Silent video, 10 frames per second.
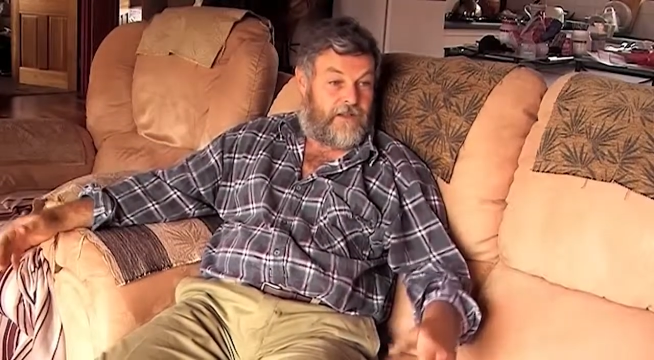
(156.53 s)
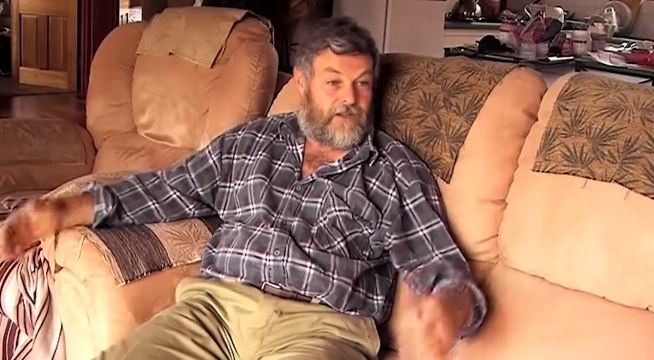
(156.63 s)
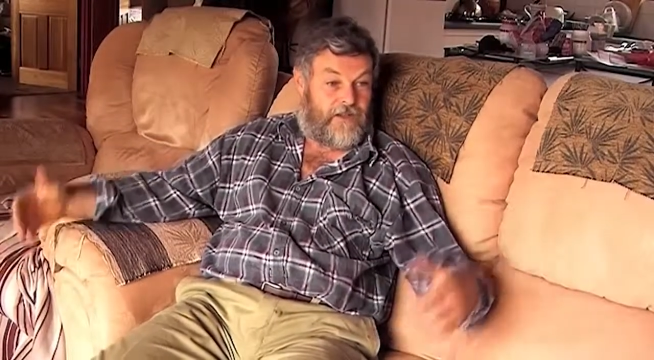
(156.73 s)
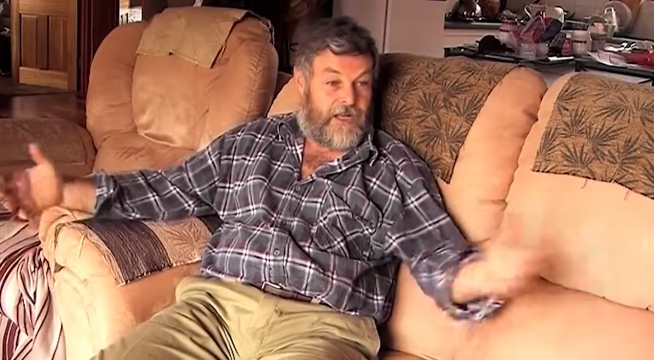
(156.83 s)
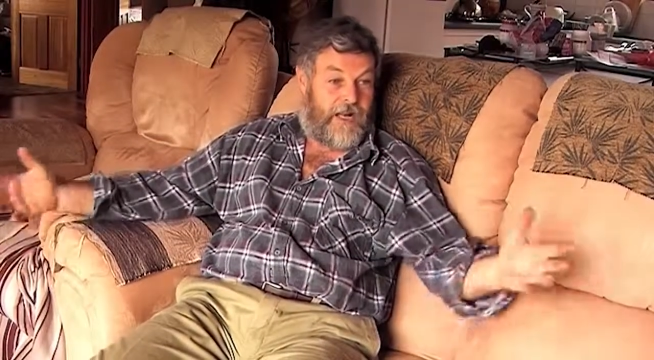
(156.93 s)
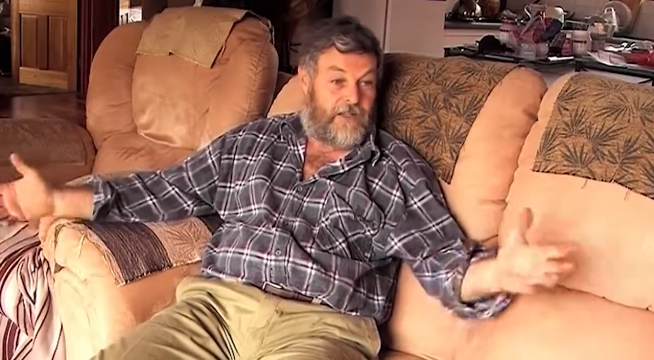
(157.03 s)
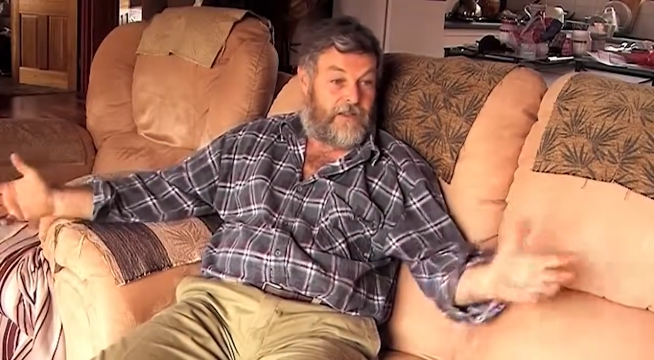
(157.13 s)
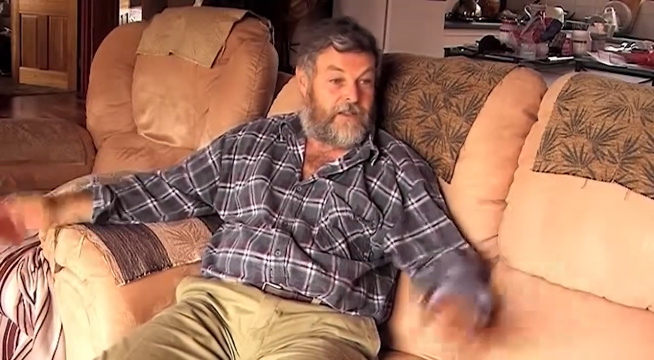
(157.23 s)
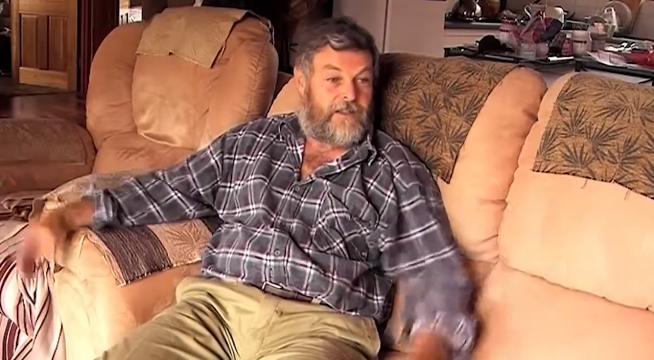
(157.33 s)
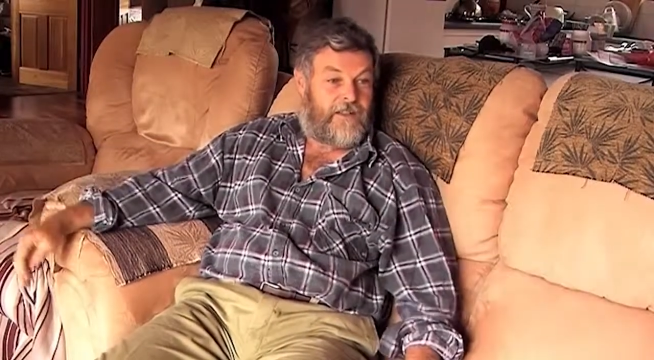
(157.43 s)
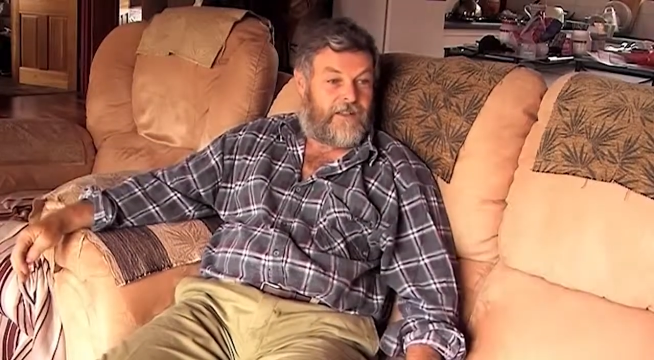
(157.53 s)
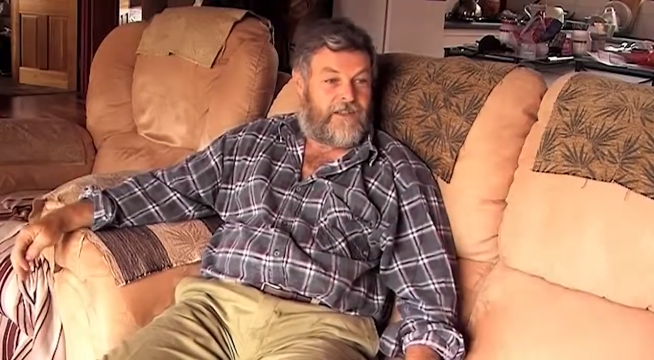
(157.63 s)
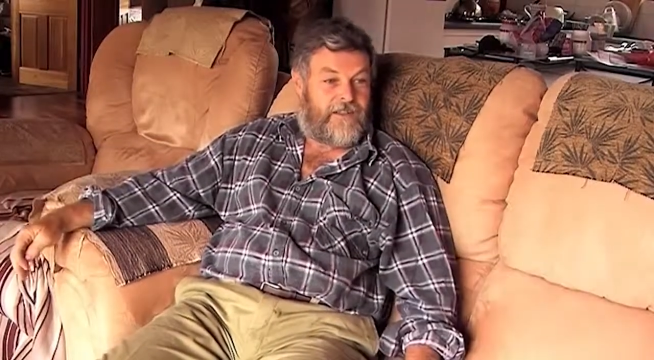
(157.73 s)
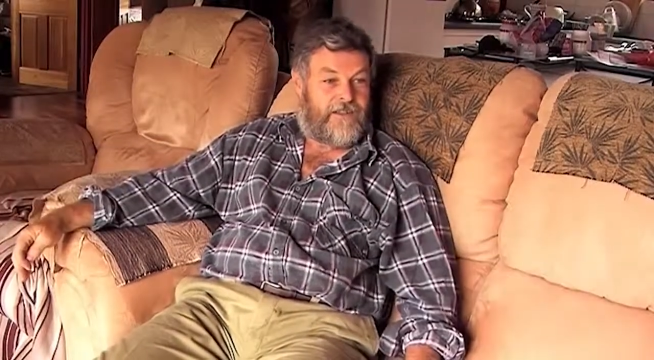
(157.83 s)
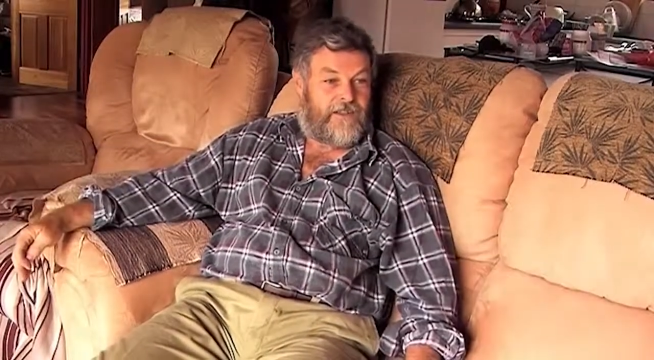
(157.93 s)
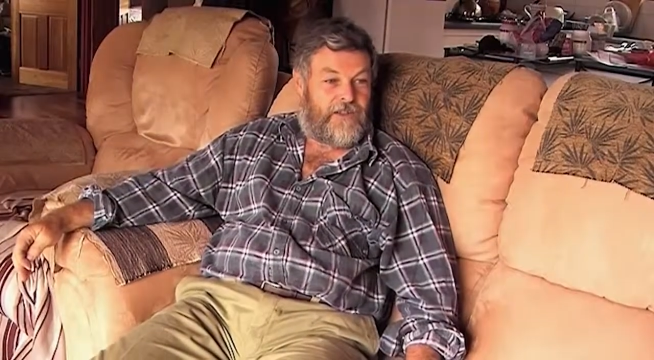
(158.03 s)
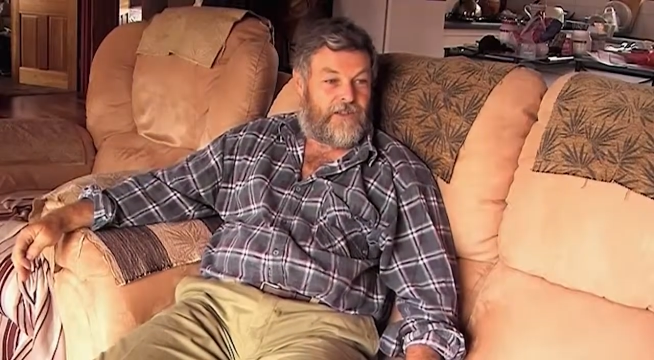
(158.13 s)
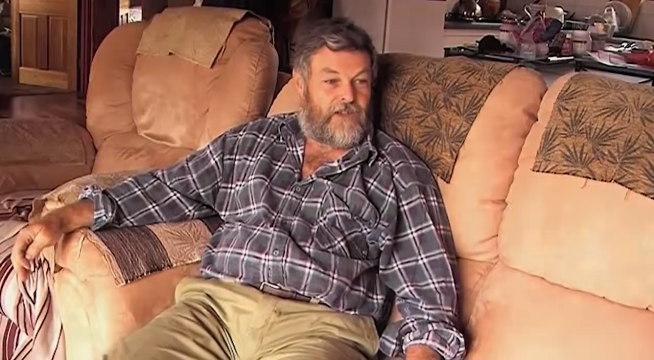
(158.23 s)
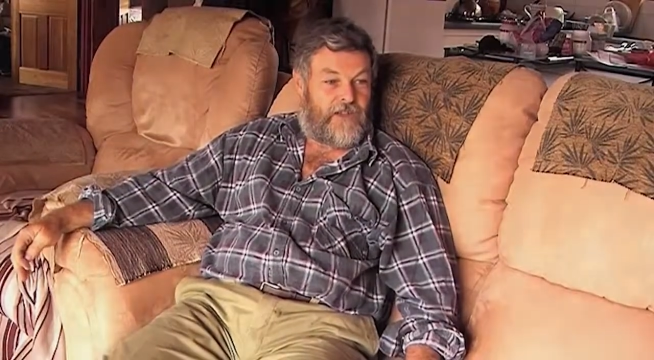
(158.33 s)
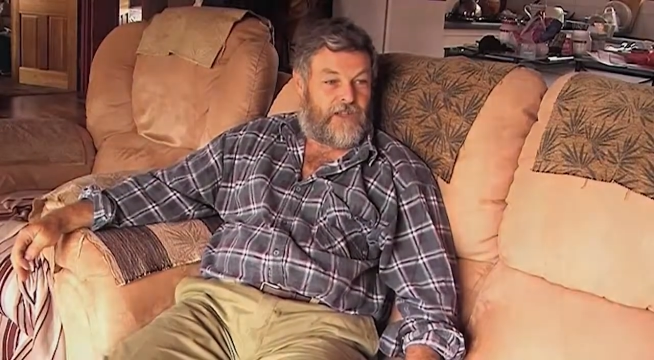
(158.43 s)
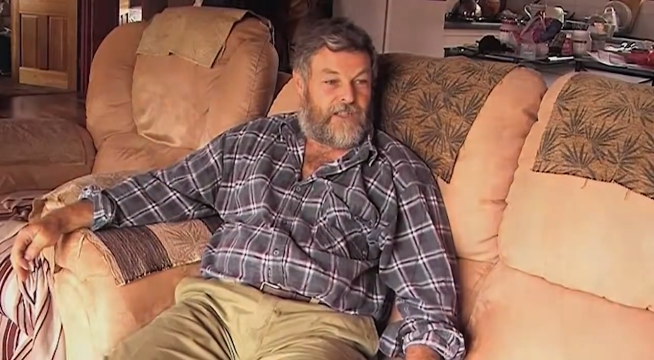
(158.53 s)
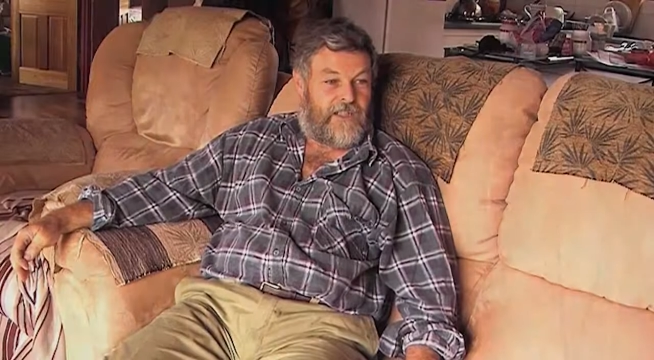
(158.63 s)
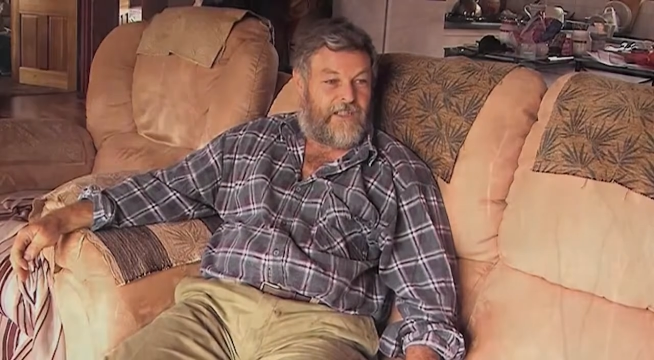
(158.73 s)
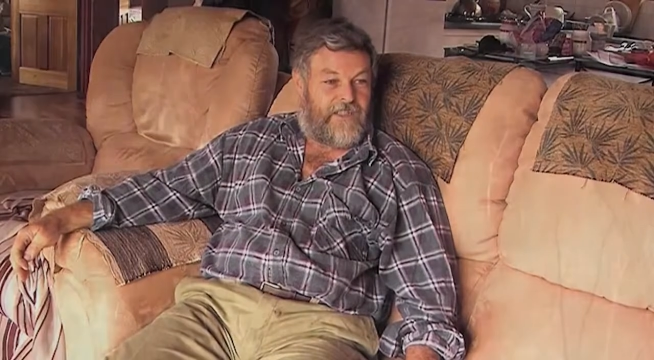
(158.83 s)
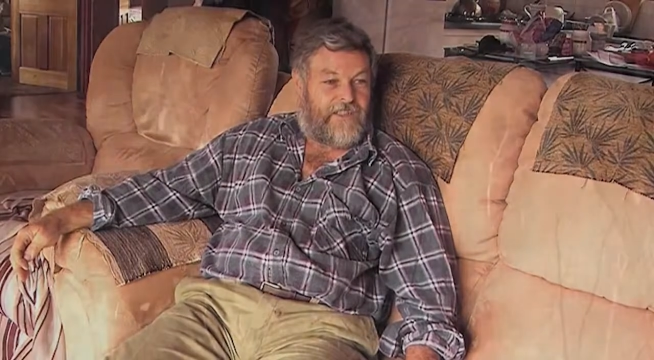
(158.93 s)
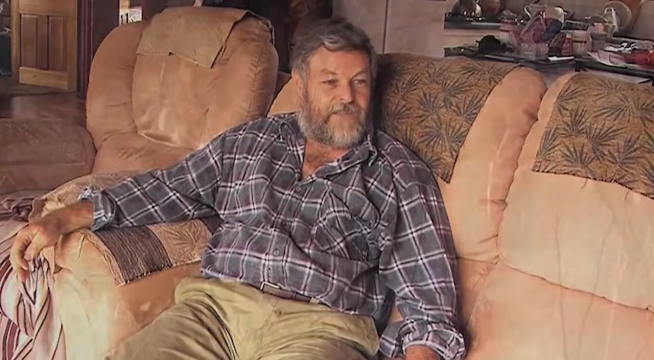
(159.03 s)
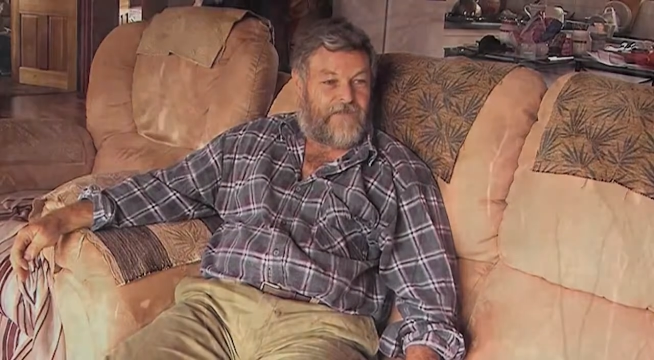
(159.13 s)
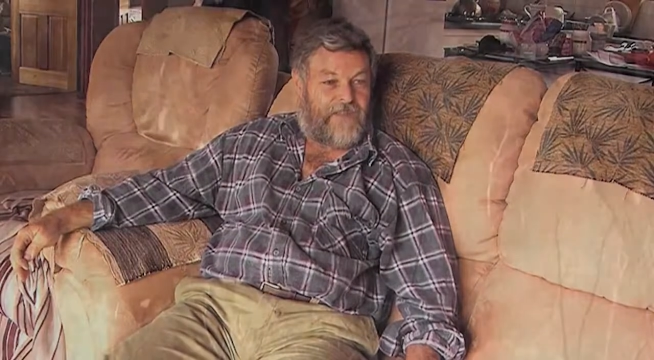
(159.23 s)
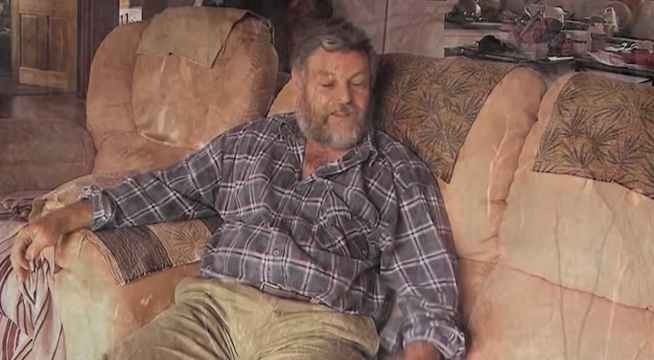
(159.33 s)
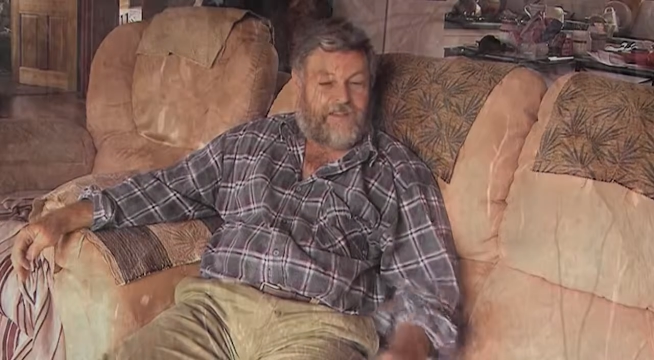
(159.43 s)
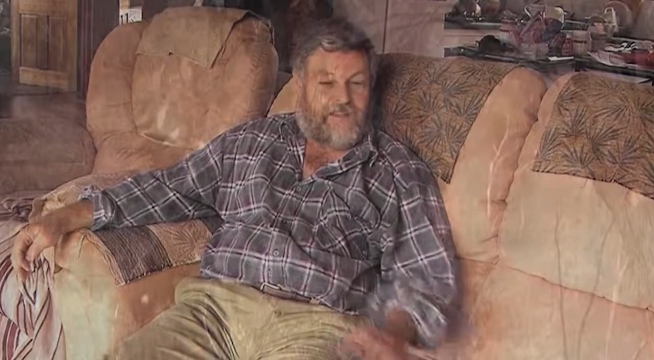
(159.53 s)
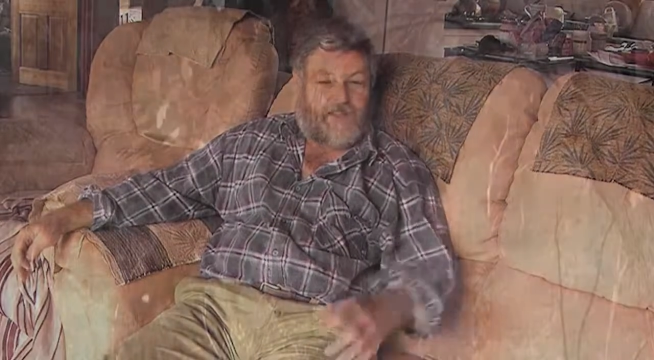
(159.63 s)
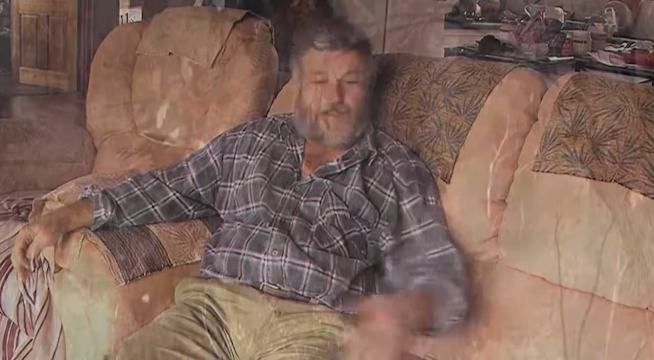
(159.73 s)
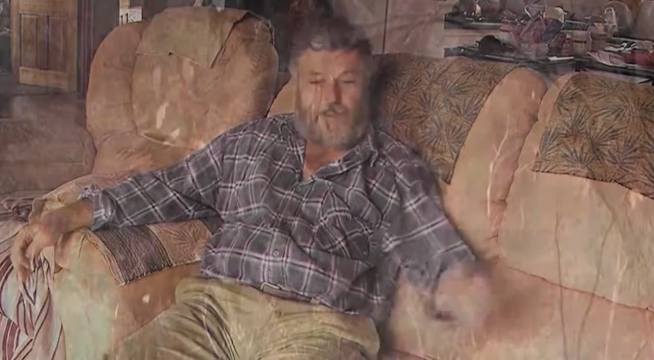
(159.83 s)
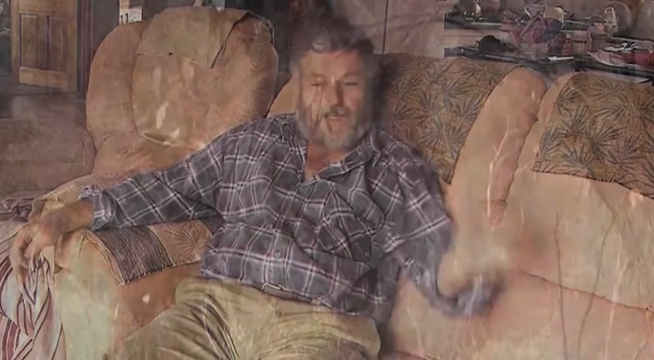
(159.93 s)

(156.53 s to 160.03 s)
started that you could see at that